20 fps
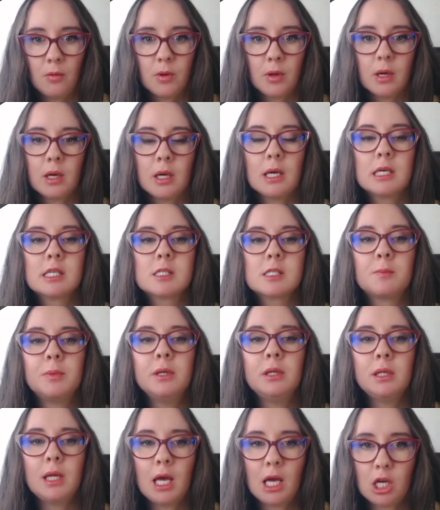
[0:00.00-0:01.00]

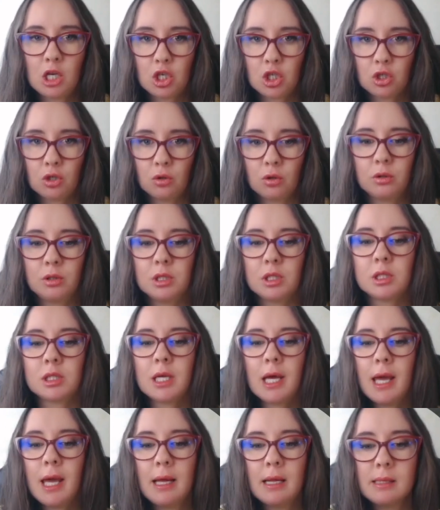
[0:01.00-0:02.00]
Explanation,
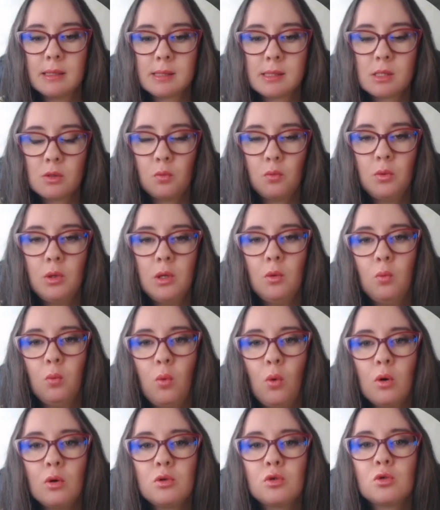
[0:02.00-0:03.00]
details. We
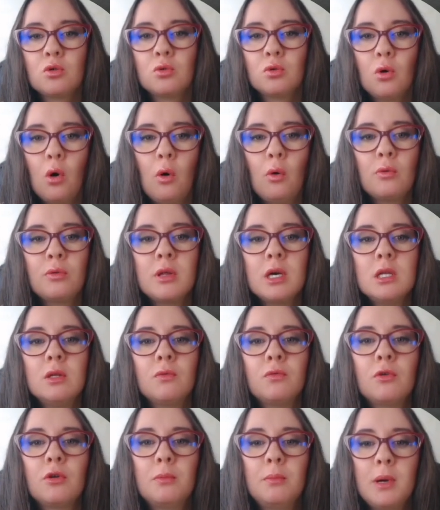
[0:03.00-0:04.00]
want to know the
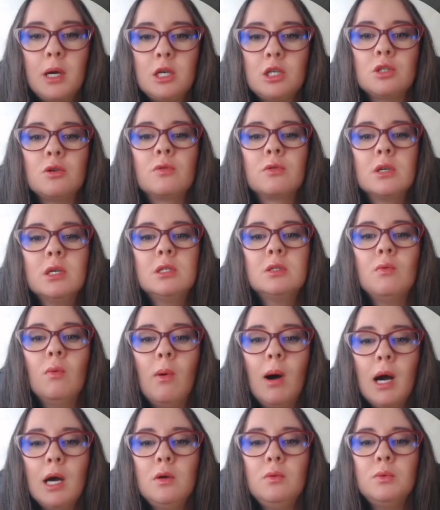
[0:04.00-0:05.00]
information. That's
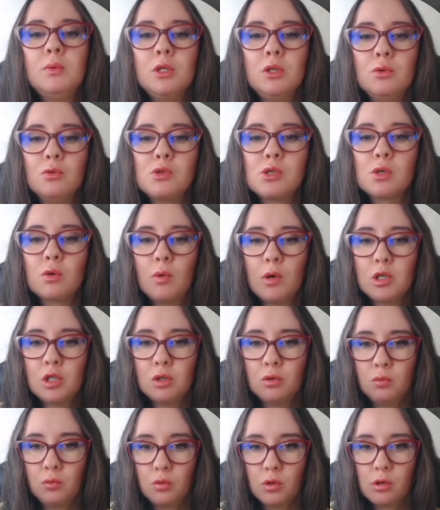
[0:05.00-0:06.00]
why we use
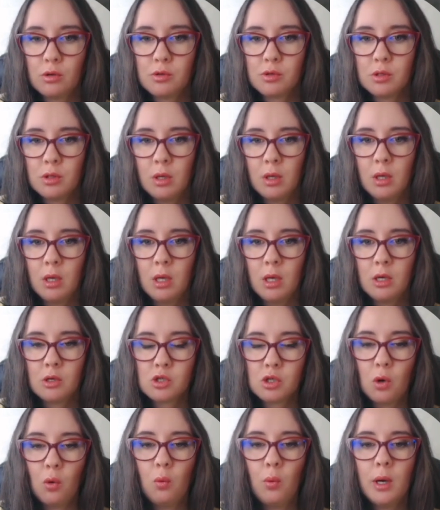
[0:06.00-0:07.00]
question words.
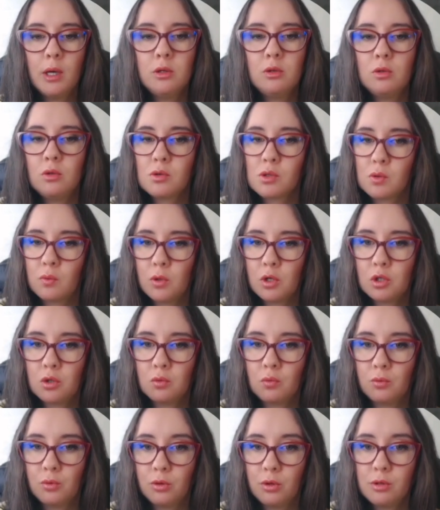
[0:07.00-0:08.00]
So when you use
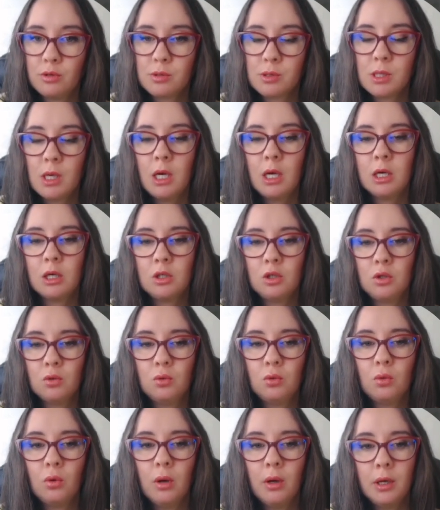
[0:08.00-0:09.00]
question words,
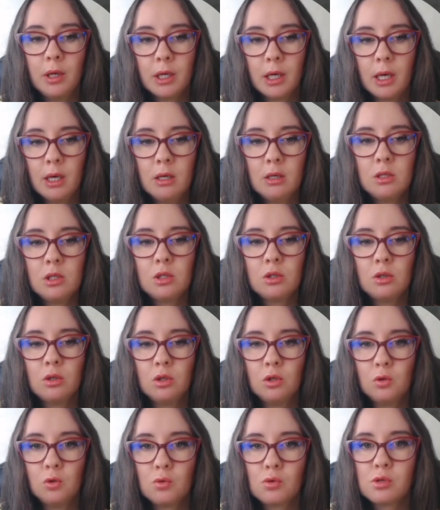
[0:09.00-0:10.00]
you can't
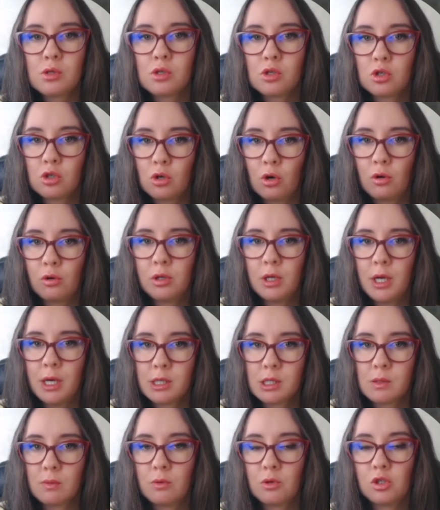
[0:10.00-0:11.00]
use short
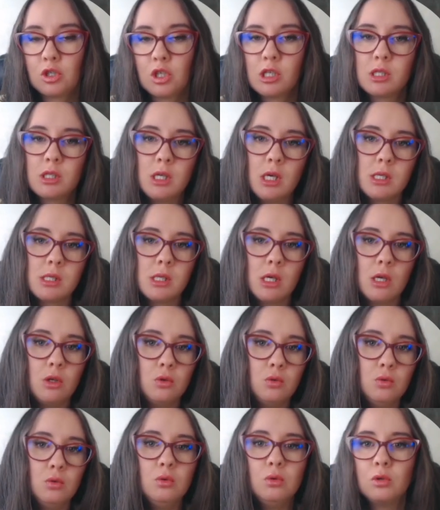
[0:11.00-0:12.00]
answer, just yes I
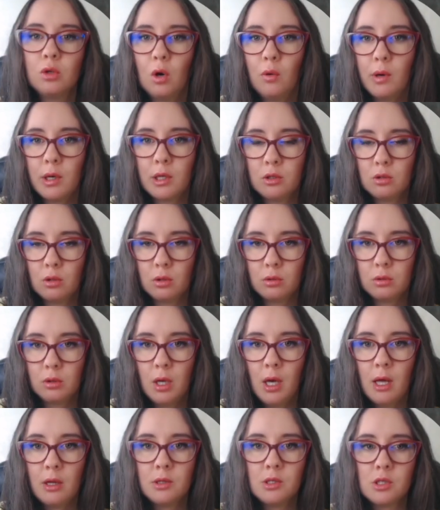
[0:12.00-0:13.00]
do, no I don't.
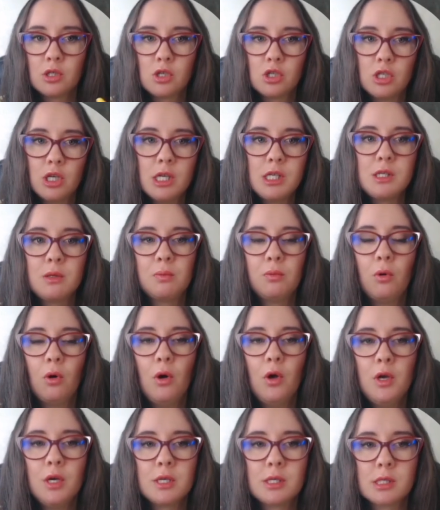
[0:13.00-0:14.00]
This is just
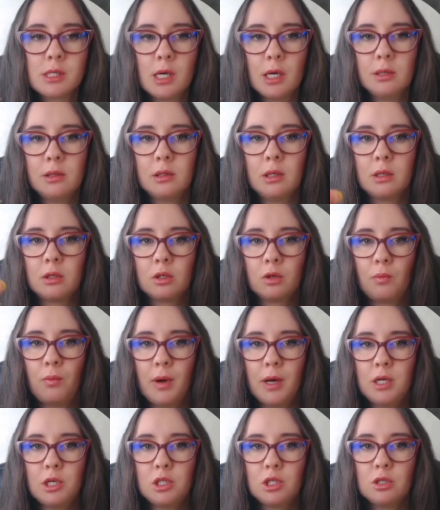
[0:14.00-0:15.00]
for standard
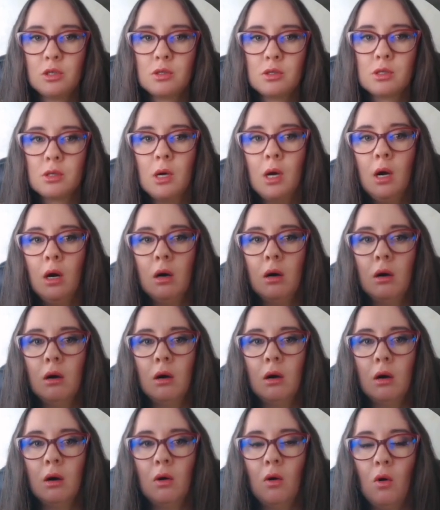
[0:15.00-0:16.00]
questions
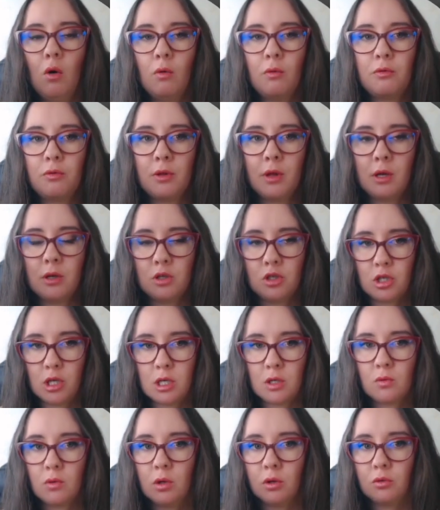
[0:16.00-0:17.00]
of the
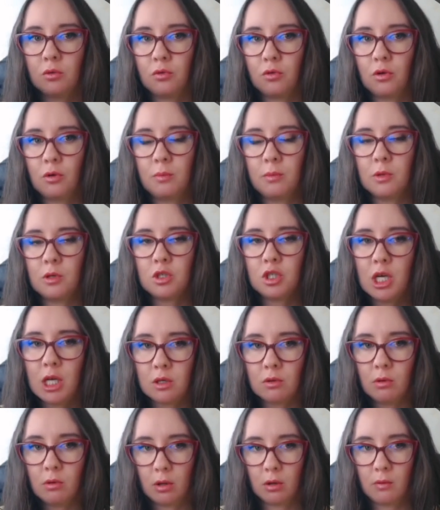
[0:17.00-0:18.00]

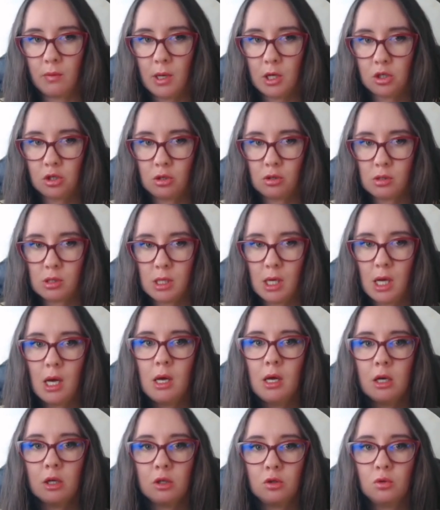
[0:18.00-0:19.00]
general questions. Yeah,
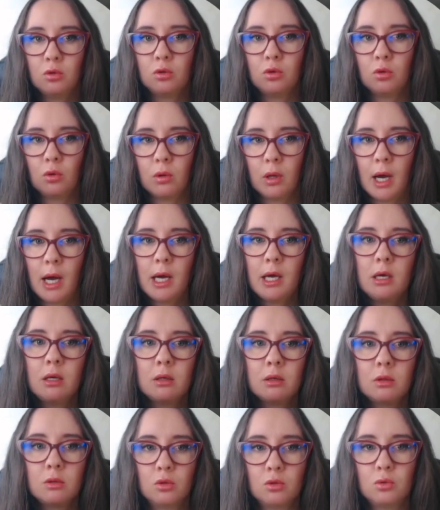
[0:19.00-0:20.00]
do you
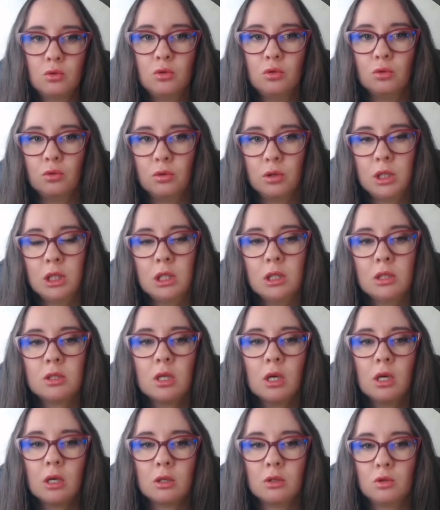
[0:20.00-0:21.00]
like, do you need,
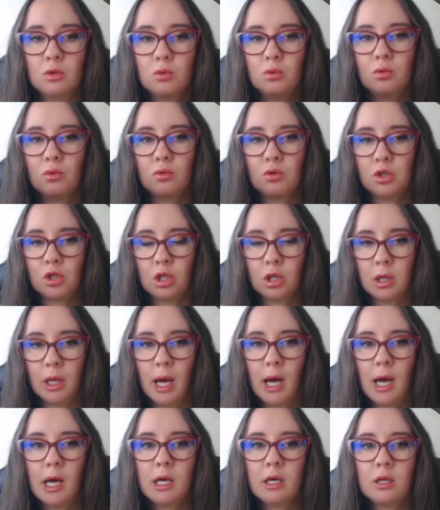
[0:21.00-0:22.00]
do she
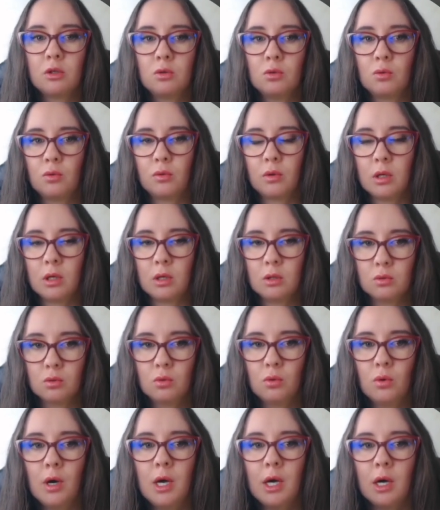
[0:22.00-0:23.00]
like, do they
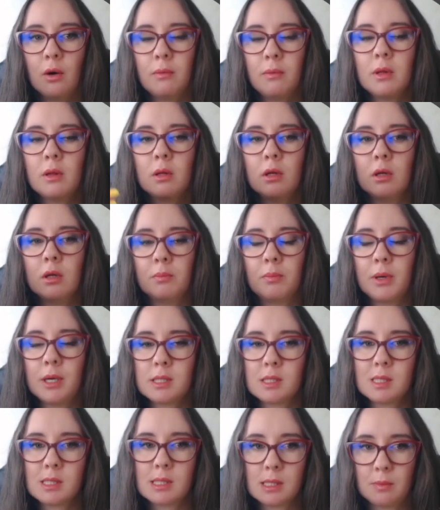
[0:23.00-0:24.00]
do, with in
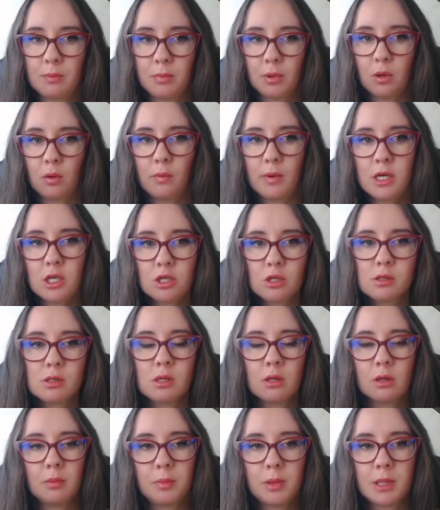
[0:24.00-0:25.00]
present simple questions
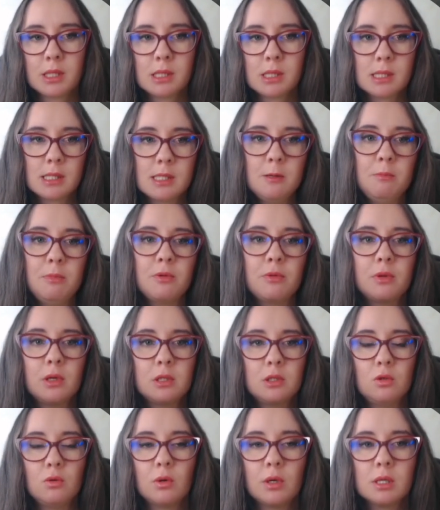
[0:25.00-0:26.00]
in the present simple
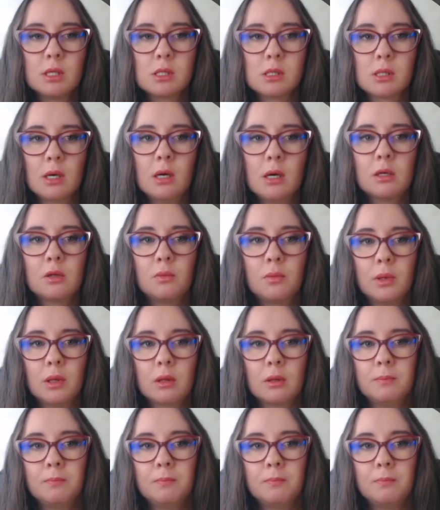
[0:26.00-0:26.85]
that you can start with